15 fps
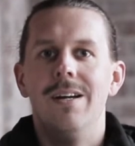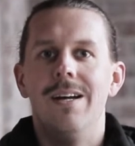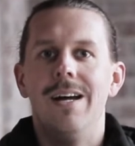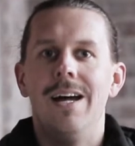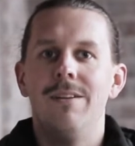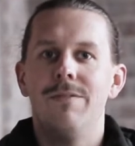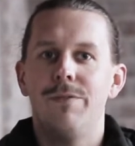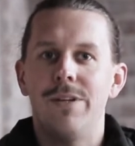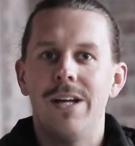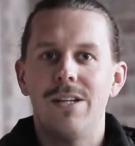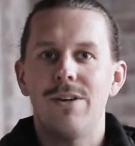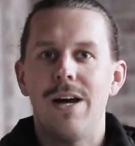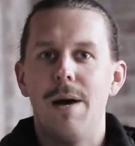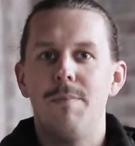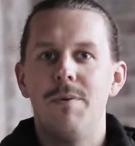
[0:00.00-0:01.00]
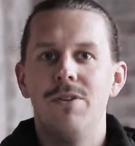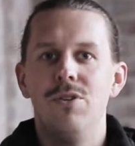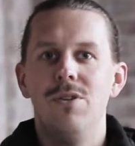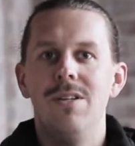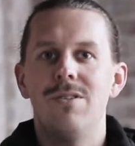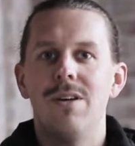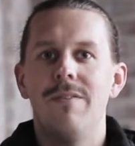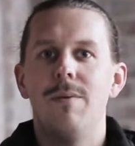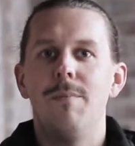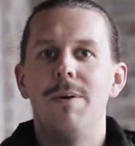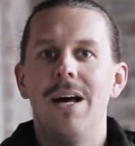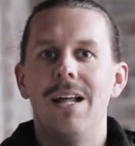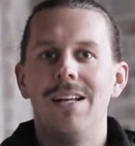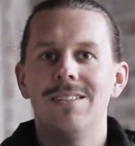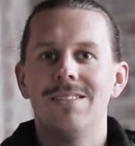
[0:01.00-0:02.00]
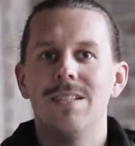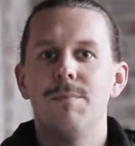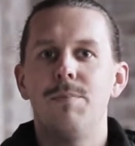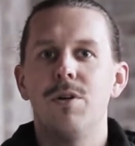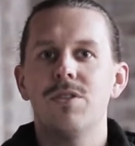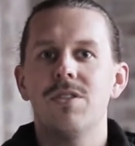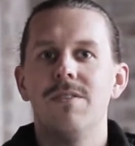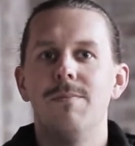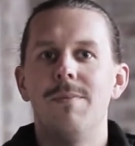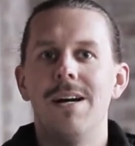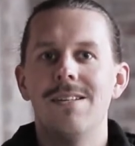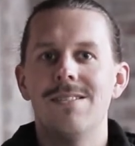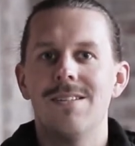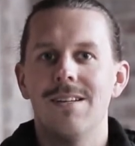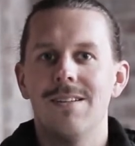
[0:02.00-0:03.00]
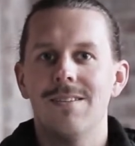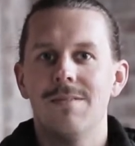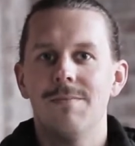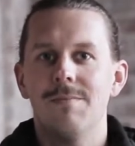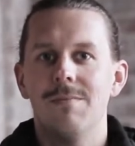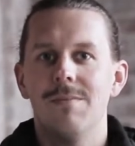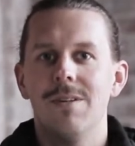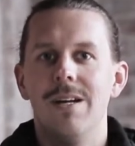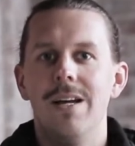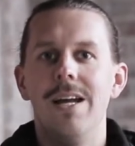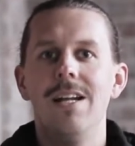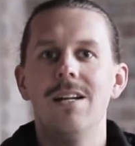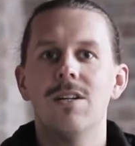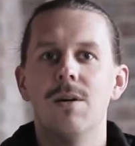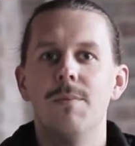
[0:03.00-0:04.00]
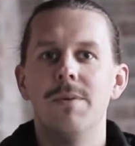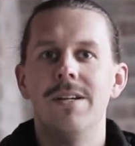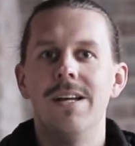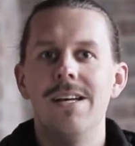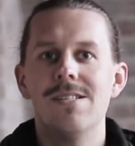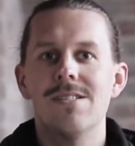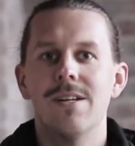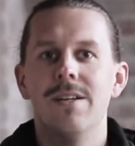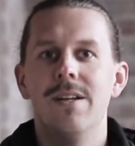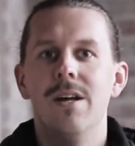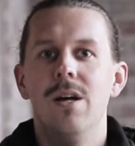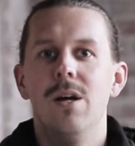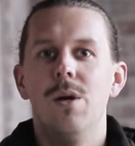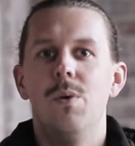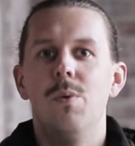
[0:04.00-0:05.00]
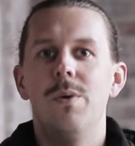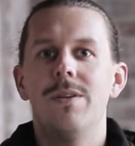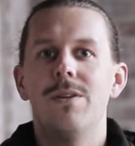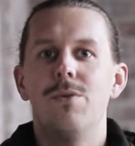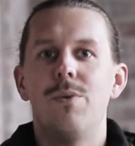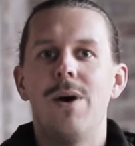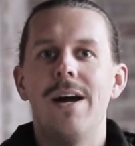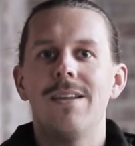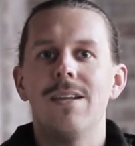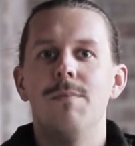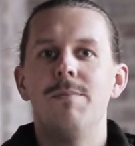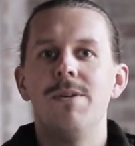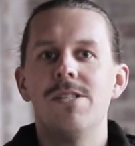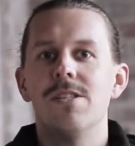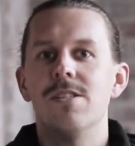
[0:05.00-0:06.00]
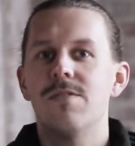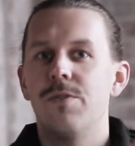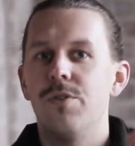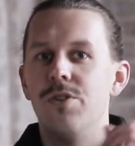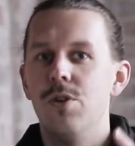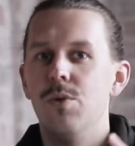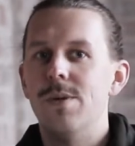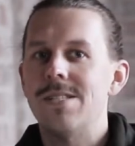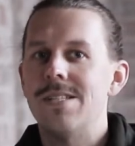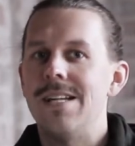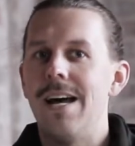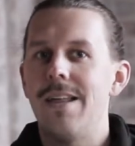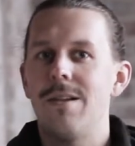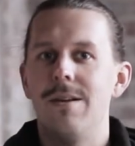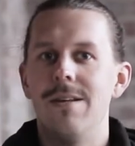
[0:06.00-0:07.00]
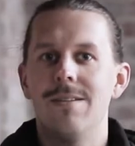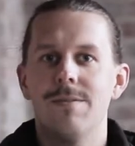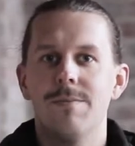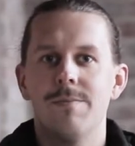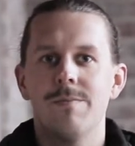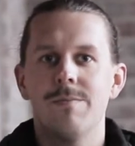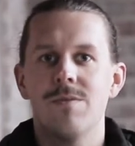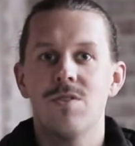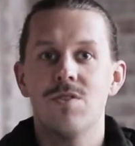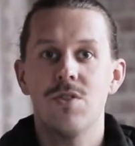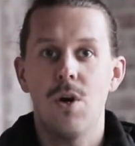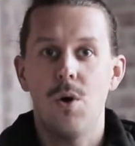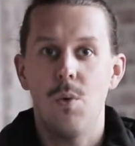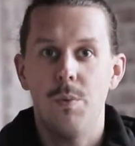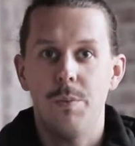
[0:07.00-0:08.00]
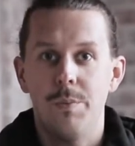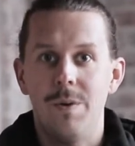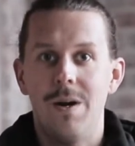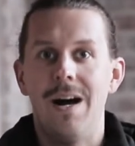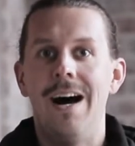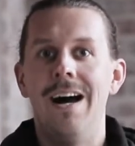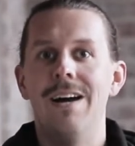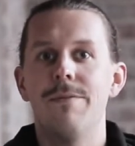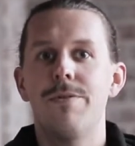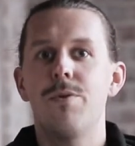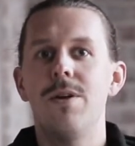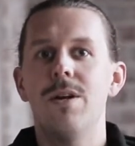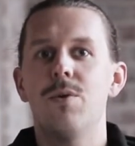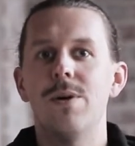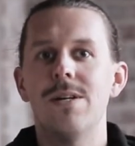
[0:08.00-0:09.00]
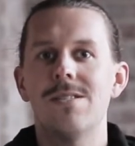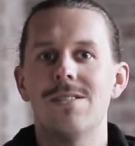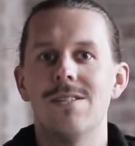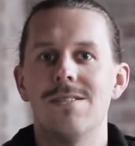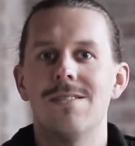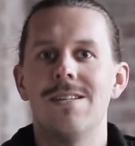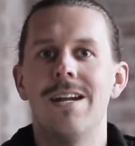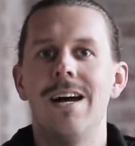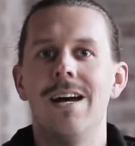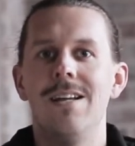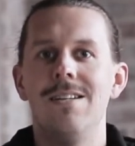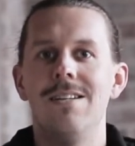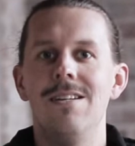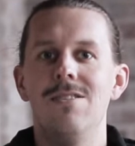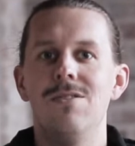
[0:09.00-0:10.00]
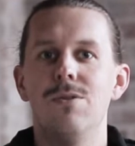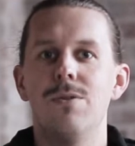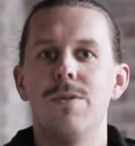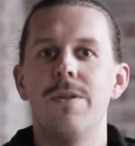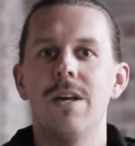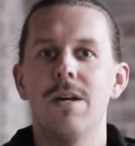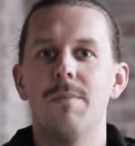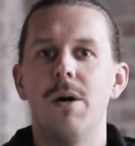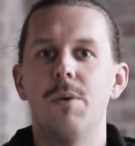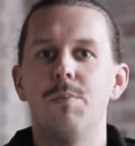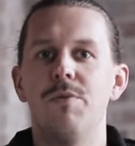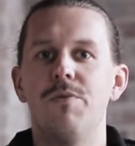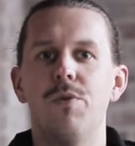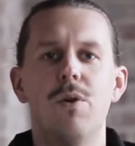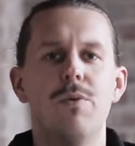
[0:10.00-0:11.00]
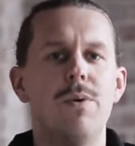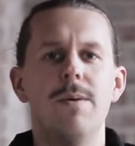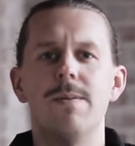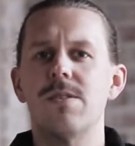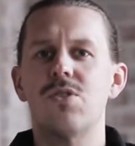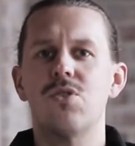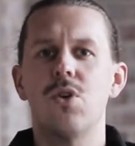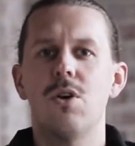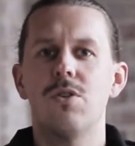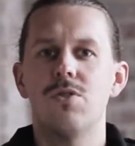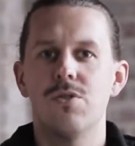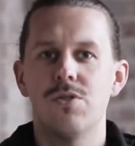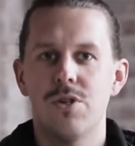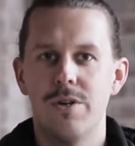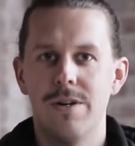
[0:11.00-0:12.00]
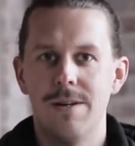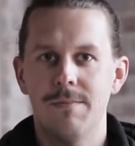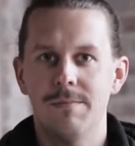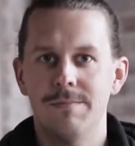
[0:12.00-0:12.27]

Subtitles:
And for that to happen, you need to have a balanced and positive mindset, in combination with the right ambitions for you as an athlete. So, I have 3 questions that I need you to think about before we even start your journey.